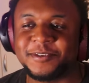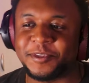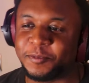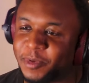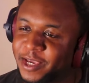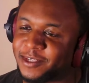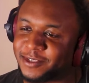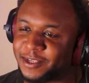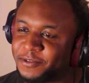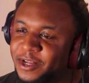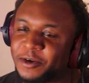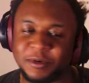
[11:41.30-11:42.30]
to the bass because I
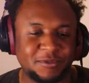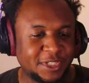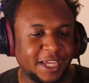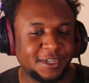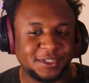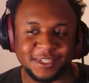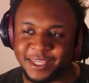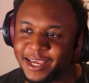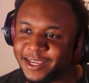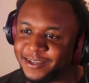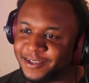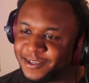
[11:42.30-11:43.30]
feel like we've changed
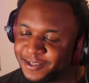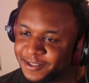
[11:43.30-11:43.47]
again.